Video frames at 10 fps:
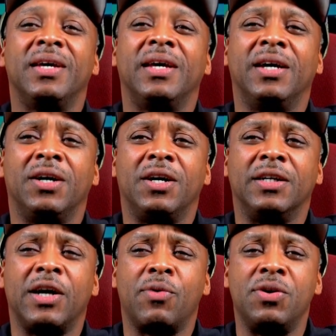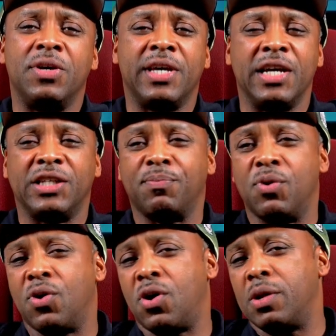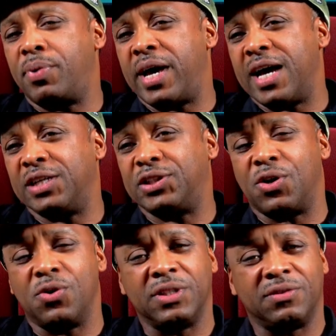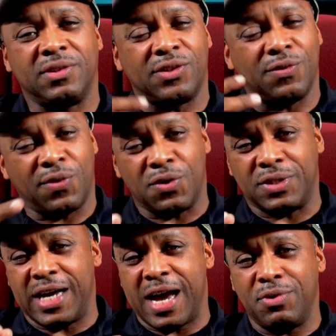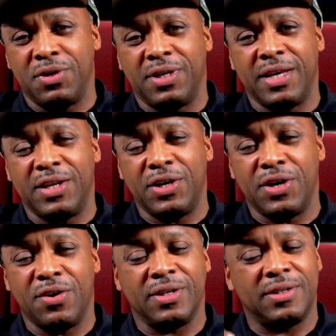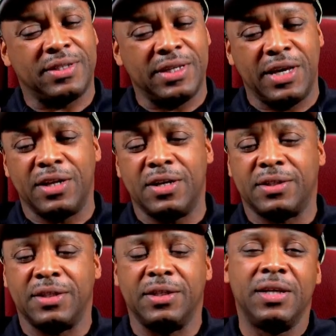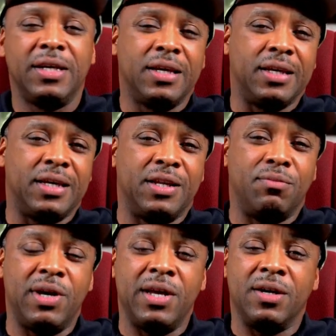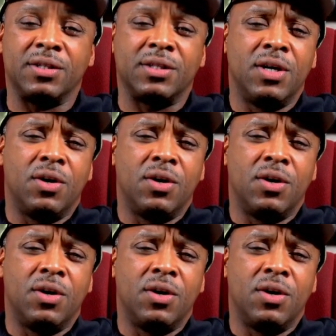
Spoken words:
That way you can catch up on all the past shows. It's just the first time you're getting here and seeing us and getting to meet us.